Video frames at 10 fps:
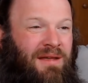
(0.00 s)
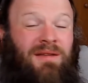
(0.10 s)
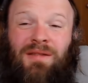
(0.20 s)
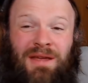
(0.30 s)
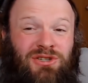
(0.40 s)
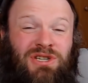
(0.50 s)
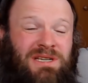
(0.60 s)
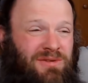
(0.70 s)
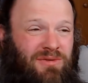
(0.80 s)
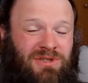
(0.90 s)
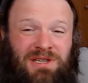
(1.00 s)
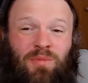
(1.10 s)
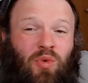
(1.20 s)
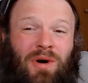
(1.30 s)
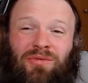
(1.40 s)
then she's on
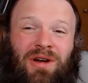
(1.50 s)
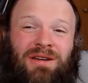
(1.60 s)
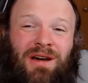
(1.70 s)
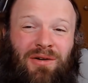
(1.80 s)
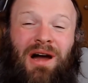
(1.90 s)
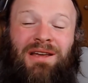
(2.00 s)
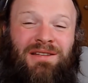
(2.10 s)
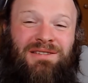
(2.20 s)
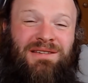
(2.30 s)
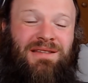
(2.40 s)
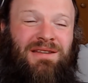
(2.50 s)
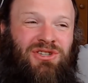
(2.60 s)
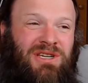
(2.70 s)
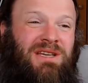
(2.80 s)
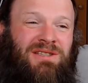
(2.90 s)
step one right now. I can see that
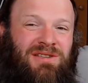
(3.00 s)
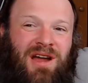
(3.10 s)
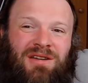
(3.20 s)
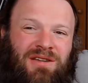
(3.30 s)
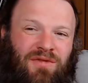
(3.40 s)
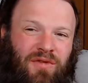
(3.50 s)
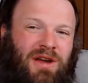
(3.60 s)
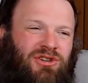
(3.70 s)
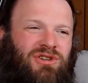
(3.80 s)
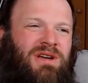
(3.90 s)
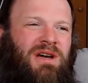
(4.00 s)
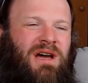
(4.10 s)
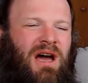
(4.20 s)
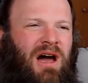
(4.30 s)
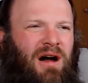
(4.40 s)
she is starting fresh.
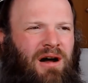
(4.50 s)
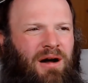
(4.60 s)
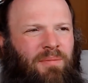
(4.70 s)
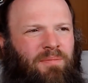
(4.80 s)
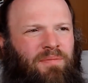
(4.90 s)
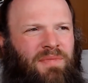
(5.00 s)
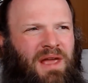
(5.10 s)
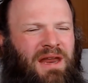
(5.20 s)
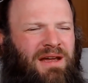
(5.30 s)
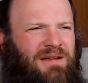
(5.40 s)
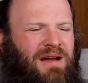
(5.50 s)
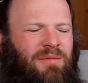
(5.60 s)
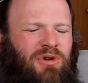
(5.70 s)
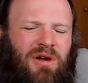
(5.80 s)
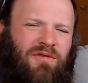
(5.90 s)
And I'm
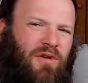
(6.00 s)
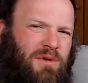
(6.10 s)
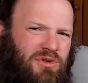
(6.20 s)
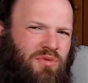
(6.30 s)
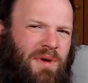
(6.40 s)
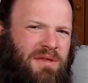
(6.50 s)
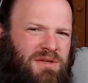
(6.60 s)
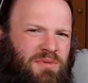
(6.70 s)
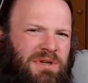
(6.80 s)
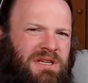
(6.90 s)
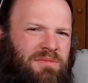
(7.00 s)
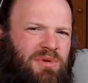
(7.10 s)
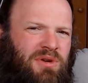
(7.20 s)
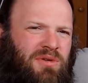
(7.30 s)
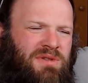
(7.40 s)
looking forward to where this will lead,
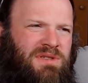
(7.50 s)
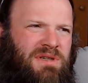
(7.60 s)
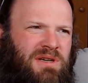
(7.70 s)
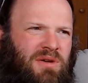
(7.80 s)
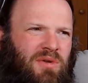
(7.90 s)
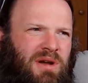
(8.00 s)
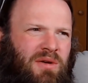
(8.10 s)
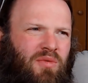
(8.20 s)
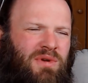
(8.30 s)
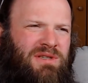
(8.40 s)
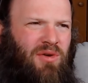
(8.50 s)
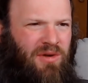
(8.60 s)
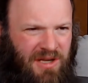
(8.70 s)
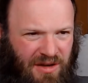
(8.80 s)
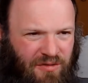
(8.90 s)
because with her
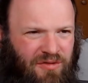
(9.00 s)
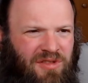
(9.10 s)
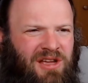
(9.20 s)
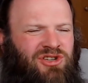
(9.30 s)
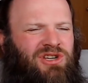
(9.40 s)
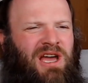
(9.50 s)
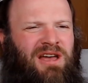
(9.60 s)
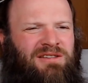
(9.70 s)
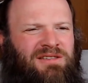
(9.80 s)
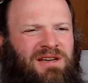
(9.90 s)
gift that she has,